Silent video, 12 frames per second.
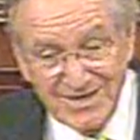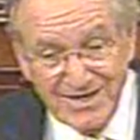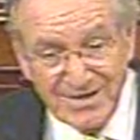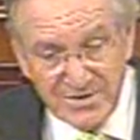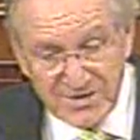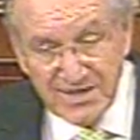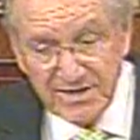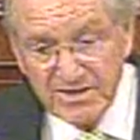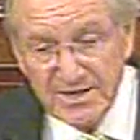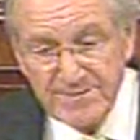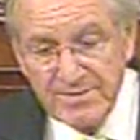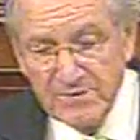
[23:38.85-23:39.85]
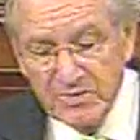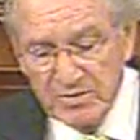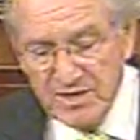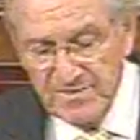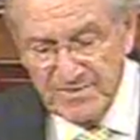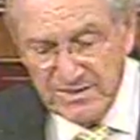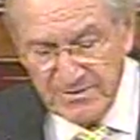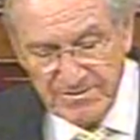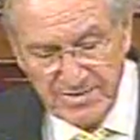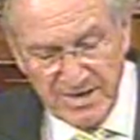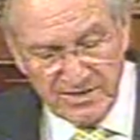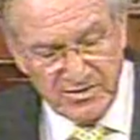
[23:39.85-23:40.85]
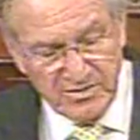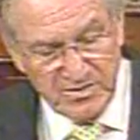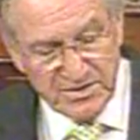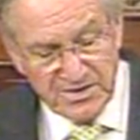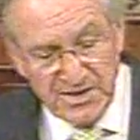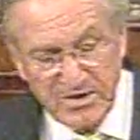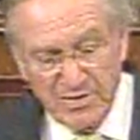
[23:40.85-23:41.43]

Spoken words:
And the second theme I will keep coming back to is